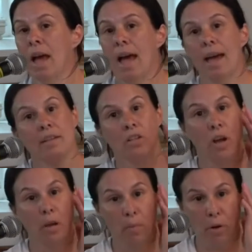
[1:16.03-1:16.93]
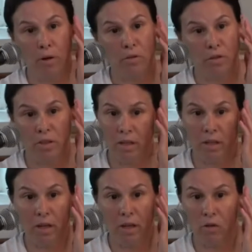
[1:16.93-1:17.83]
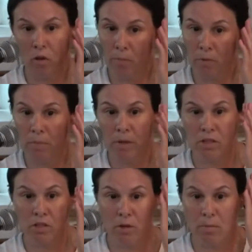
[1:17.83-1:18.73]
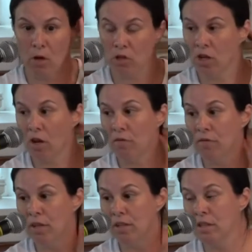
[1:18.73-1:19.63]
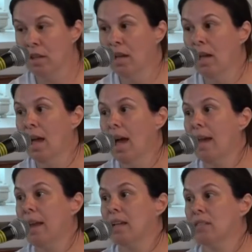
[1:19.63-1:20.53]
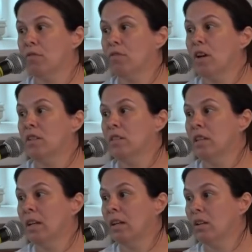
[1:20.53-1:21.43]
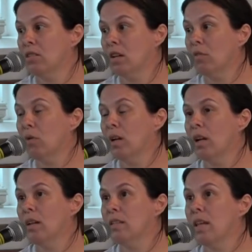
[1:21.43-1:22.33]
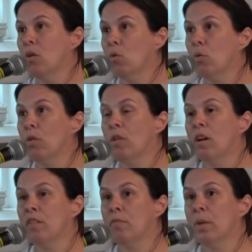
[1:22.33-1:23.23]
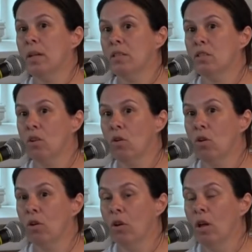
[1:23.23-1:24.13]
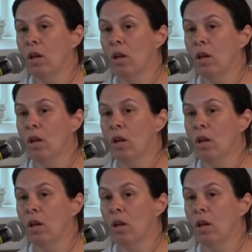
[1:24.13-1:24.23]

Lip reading: And I approached the Crime Commissioner, Mark Shelford, and asked for funding because I realised that all the knife bins were